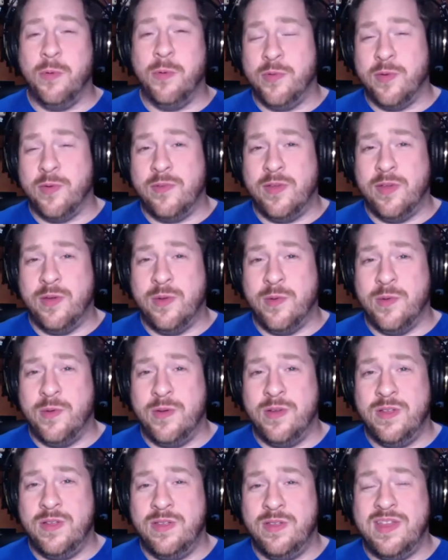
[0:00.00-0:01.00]
the review,
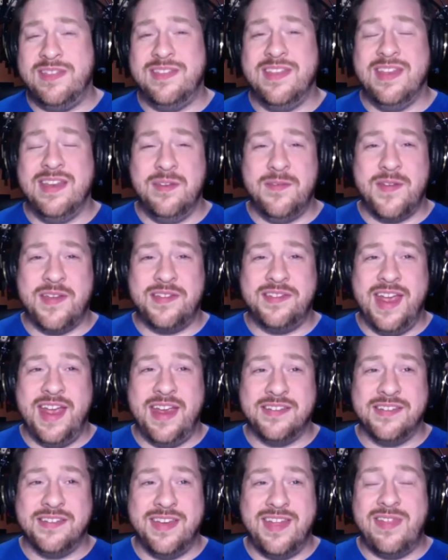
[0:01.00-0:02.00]
they did an
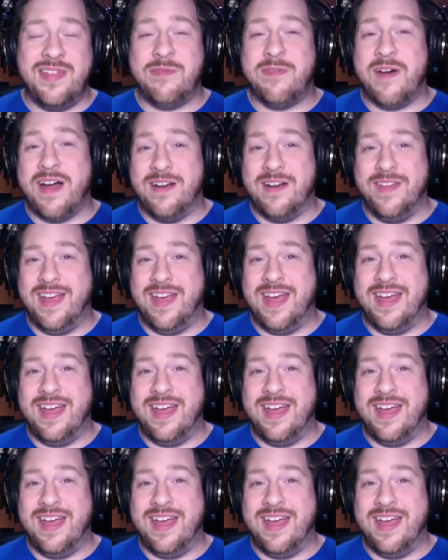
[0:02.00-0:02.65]
investigation, and they fired the guy.